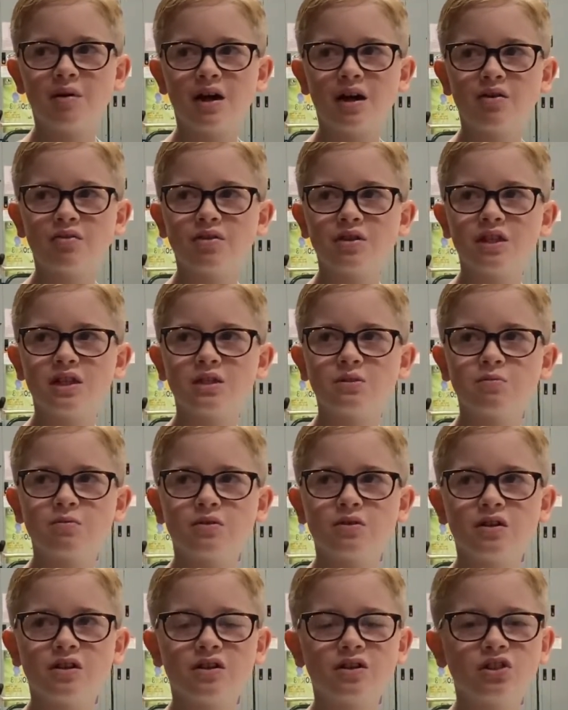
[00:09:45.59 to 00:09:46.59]
about this
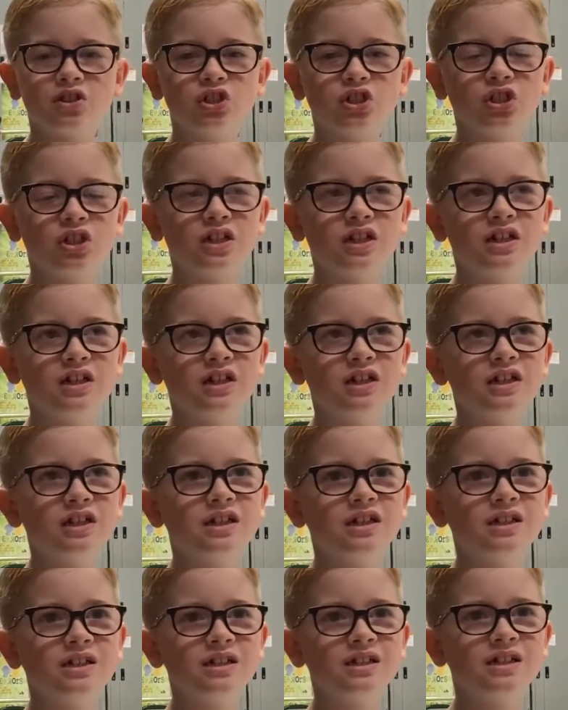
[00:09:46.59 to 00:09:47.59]
production
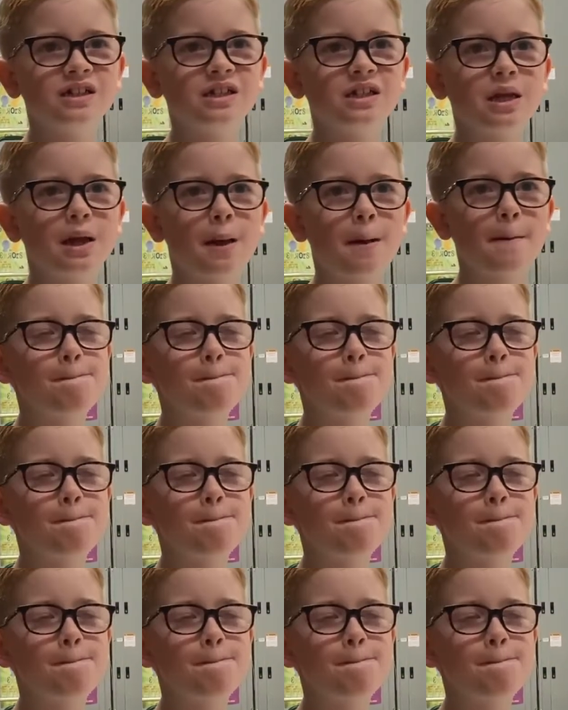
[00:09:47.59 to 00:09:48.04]
is,